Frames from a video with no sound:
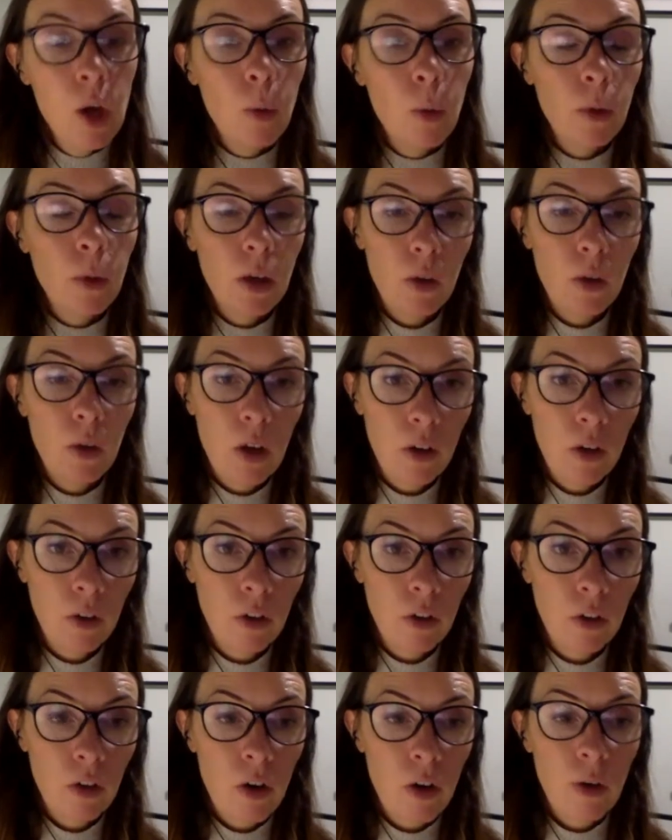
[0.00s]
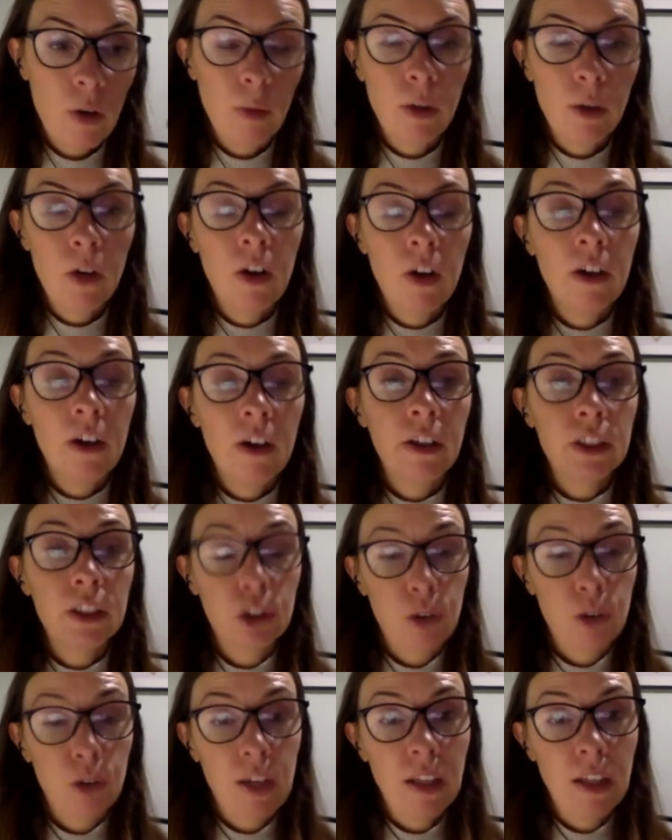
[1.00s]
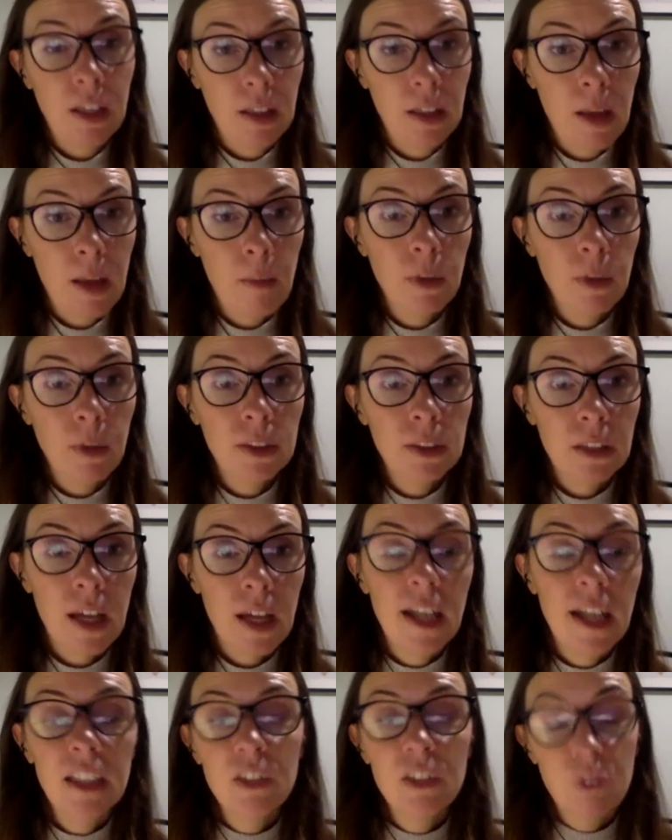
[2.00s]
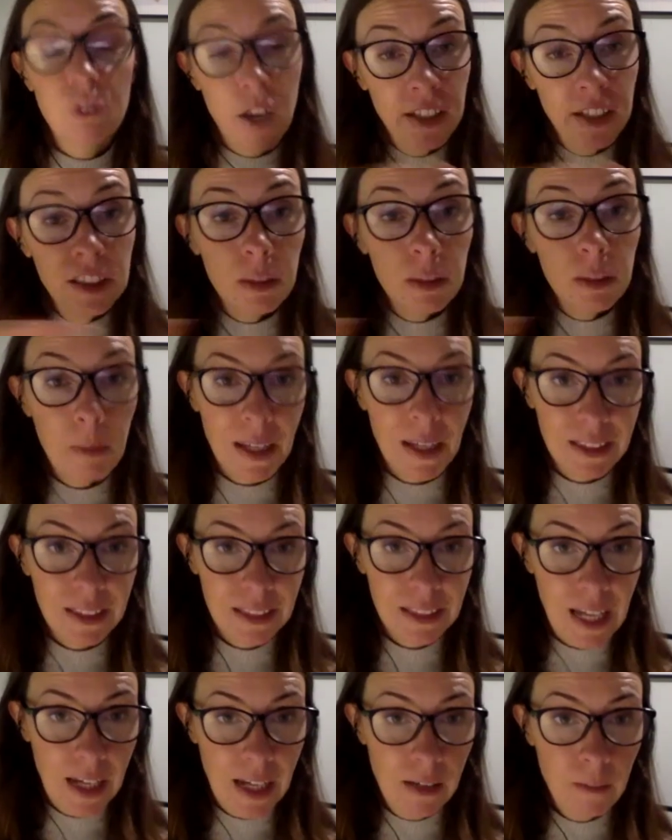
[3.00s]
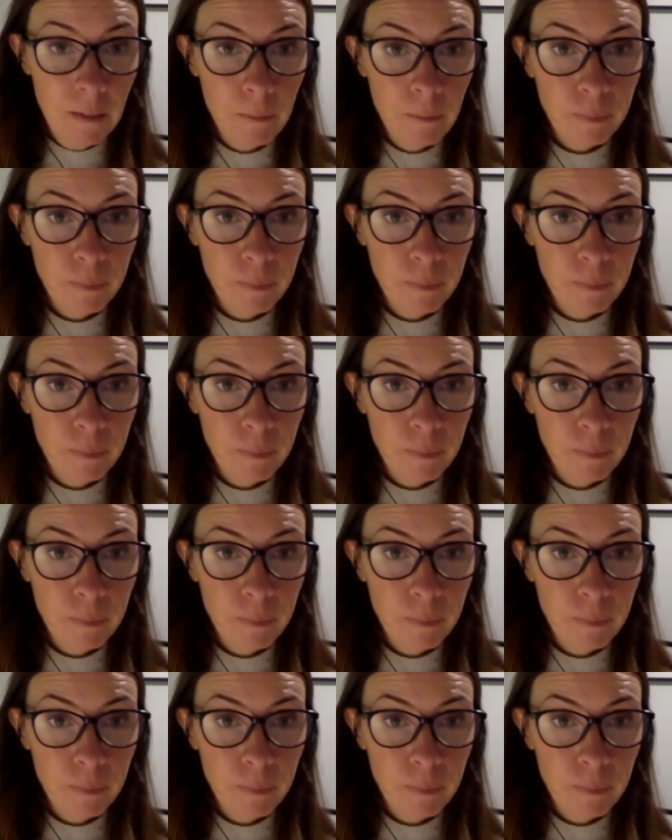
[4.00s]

we're no longer growing we're no longer strengthening that muscle and it's fine to maintain